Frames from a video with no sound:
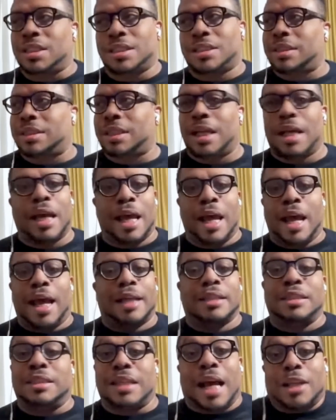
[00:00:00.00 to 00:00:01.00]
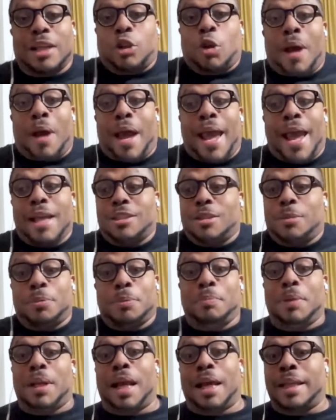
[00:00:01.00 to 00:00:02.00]
just, I just gotta throw my hands up
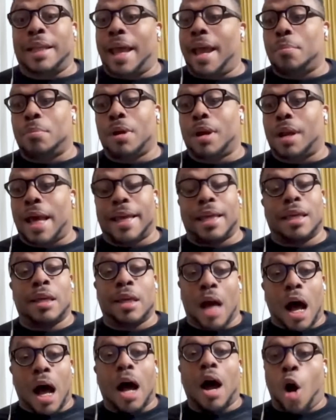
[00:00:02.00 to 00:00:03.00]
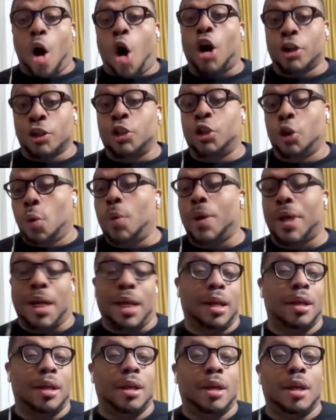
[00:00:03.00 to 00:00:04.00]
and be like, damn, bro, like, y'all are doing
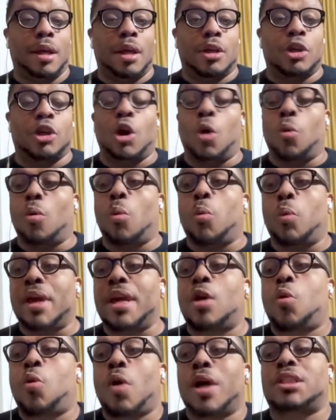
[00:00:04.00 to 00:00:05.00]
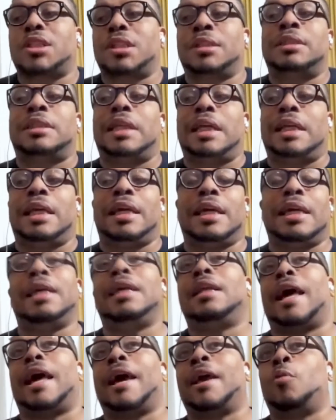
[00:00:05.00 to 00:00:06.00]
it. When we question
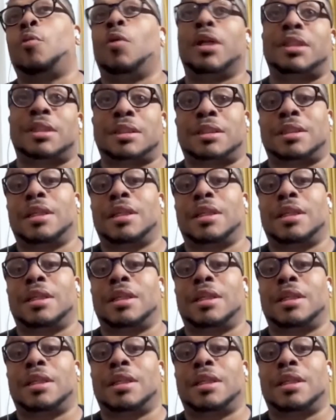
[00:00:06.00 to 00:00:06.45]
TDE, like, where